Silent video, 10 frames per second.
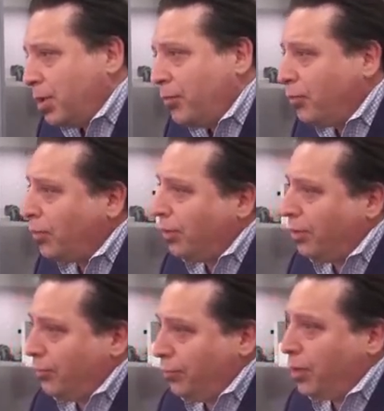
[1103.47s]

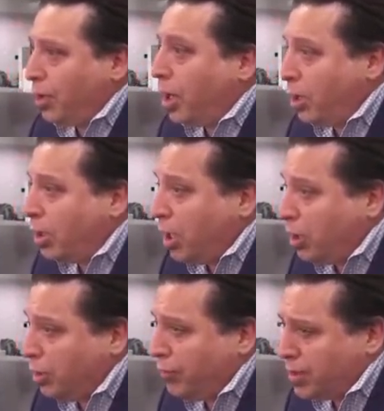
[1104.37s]
for for all, all,
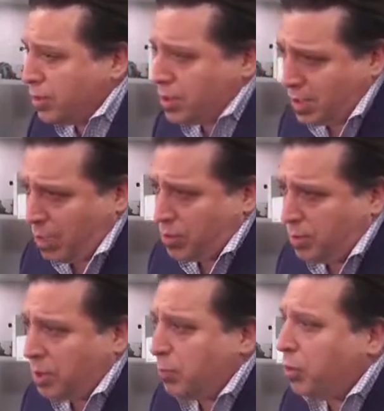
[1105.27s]
all, our visitors, and that was
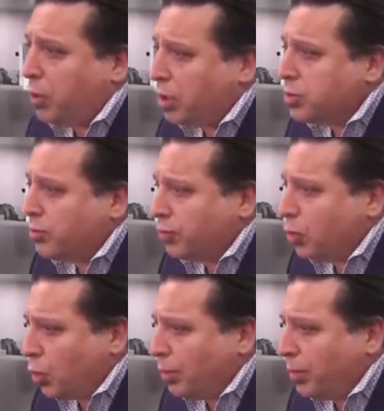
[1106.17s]
something important also for
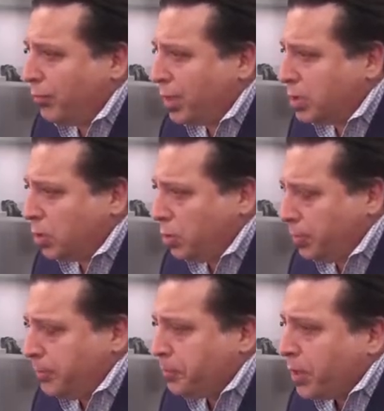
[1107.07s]
corporate events. So
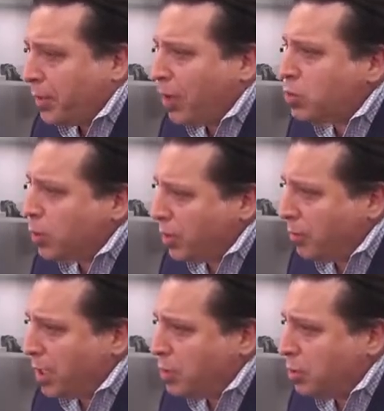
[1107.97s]
that was one of the
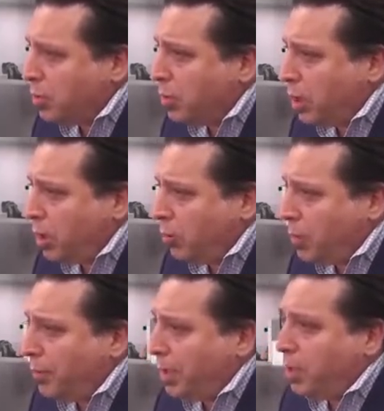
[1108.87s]
major uh,
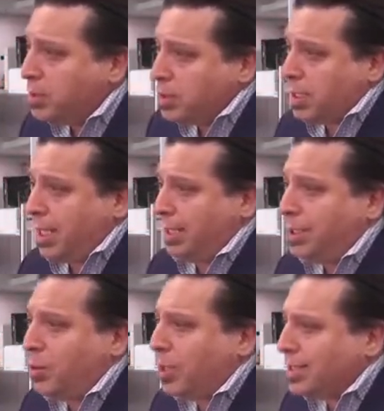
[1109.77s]
repairs.
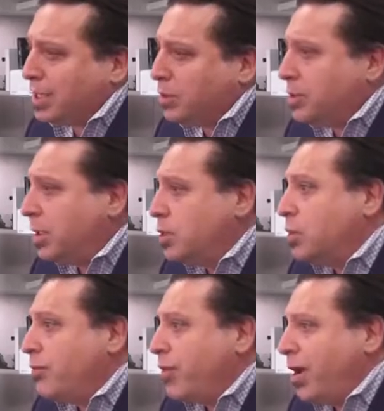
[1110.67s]
Antiguo Casino is a
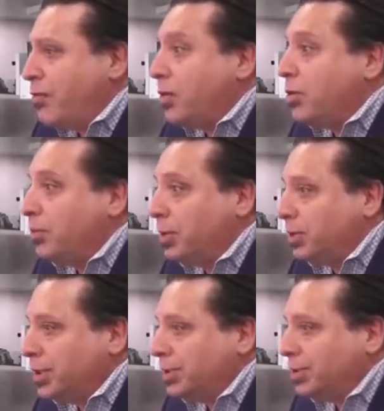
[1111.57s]
105-year-old
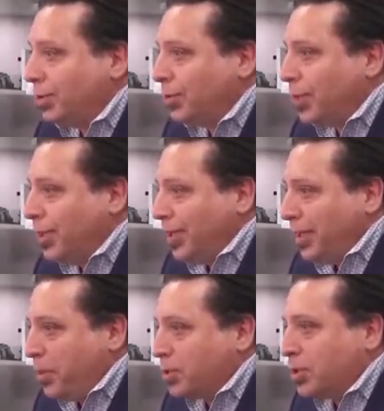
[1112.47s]
building, so
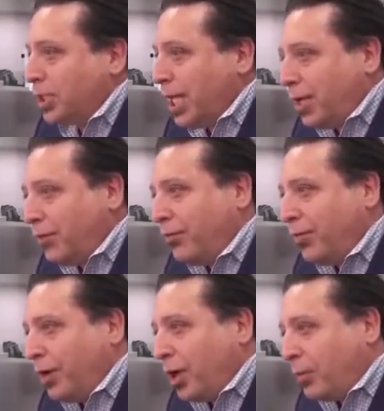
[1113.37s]
there's a lot of
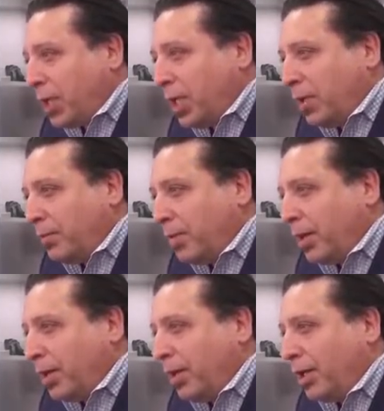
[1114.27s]
upkeep, uh,
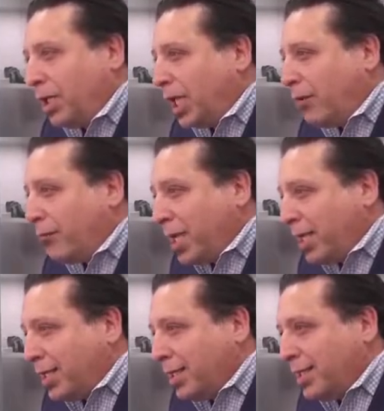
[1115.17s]
a lot of
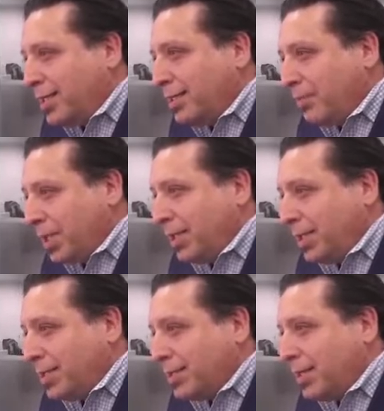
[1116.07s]
maintenance.
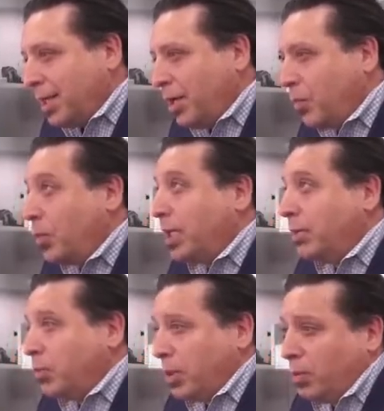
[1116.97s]
Maintenance. Right. Uh, we
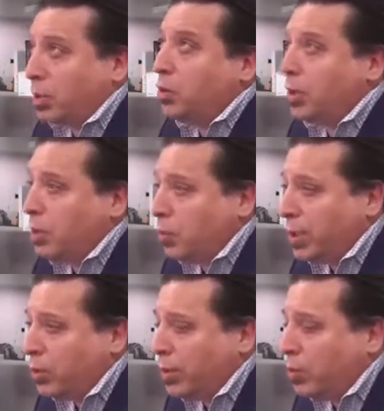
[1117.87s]
we were doing
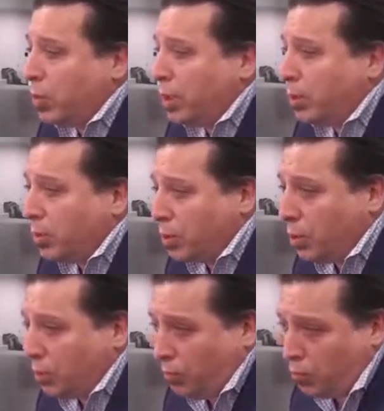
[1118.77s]
redoing the re,
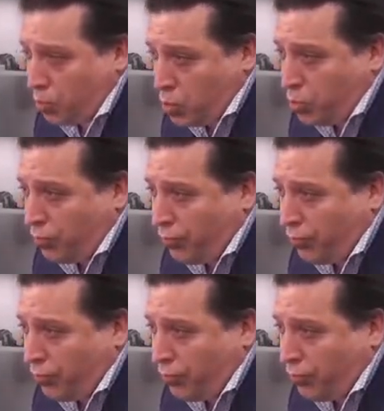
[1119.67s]
the roof,